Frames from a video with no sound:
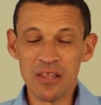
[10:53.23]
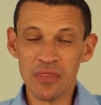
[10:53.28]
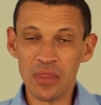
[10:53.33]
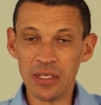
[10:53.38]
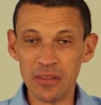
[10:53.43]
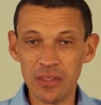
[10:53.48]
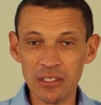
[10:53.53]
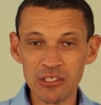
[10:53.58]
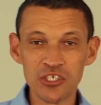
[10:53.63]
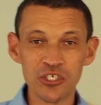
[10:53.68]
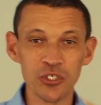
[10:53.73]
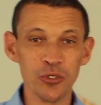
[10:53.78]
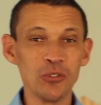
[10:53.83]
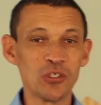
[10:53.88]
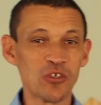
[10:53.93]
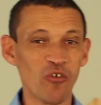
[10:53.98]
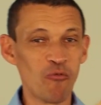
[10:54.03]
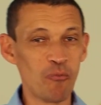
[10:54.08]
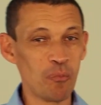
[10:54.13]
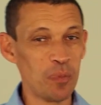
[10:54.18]
the
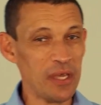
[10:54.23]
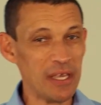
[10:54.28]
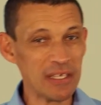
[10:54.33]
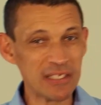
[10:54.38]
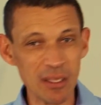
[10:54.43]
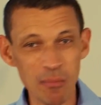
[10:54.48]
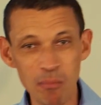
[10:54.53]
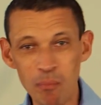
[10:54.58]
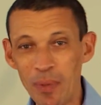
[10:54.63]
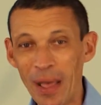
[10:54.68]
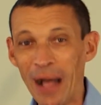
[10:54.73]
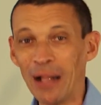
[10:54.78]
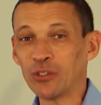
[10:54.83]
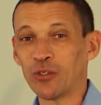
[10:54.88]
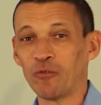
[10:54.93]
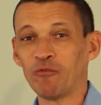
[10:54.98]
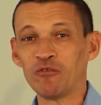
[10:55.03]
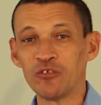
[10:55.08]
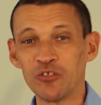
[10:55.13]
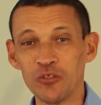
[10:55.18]
shoes of peace, the belt
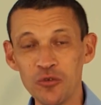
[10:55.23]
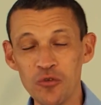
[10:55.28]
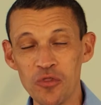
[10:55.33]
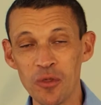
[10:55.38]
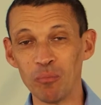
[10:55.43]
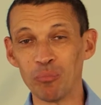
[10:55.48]
of truth,